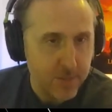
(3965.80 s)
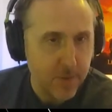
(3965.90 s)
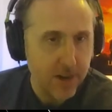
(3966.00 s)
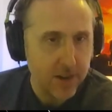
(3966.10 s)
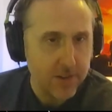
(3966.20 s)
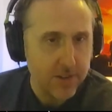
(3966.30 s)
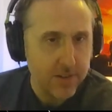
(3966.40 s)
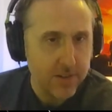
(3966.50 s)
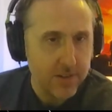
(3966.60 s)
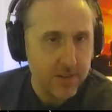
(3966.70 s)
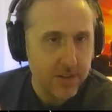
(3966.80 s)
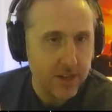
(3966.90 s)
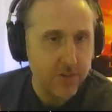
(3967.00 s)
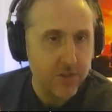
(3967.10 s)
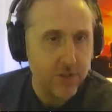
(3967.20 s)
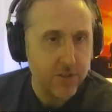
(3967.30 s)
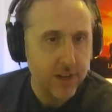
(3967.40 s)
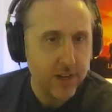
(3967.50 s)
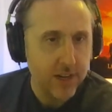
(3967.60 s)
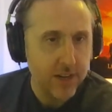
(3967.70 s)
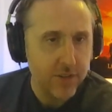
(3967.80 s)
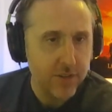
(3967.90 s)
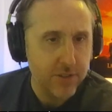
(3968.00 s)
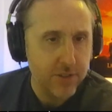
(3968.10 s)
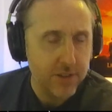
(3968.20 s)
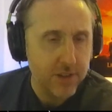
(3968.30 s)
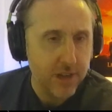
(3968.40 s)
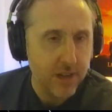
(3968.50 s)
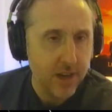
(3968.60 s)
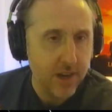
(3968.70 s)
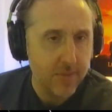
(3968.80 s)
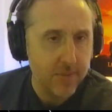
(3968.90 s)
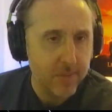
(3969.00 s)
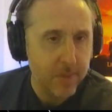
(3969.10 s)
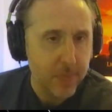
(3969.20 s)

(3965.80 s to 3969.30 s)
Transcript: is about Unreal 5. Um,